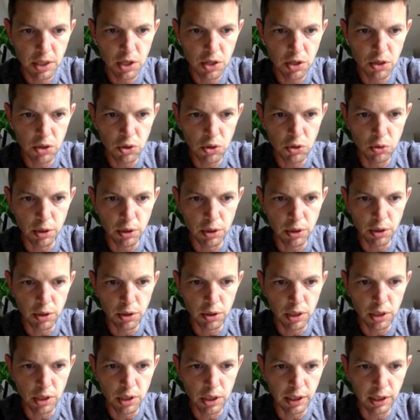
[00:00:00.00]
you would
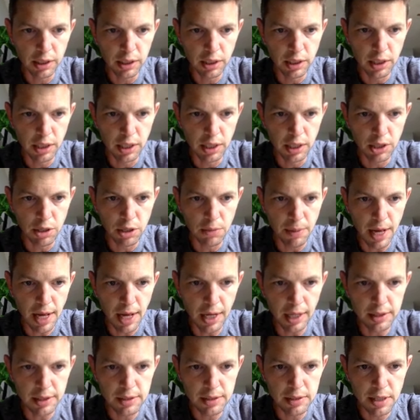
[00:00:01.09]
click in your
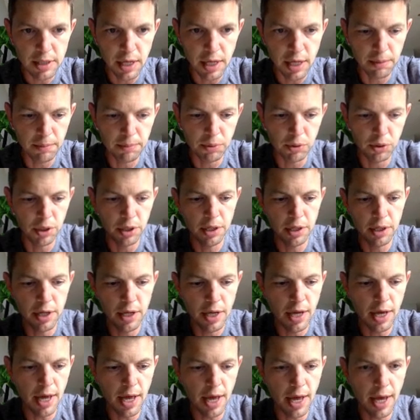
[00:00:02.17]
box and put
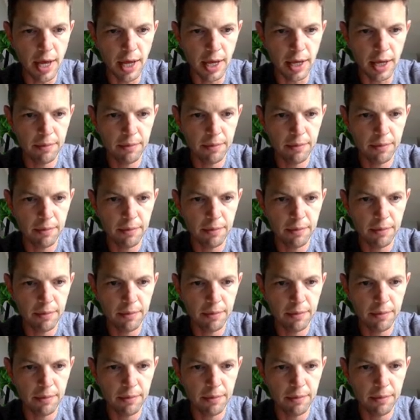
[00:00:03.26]
A.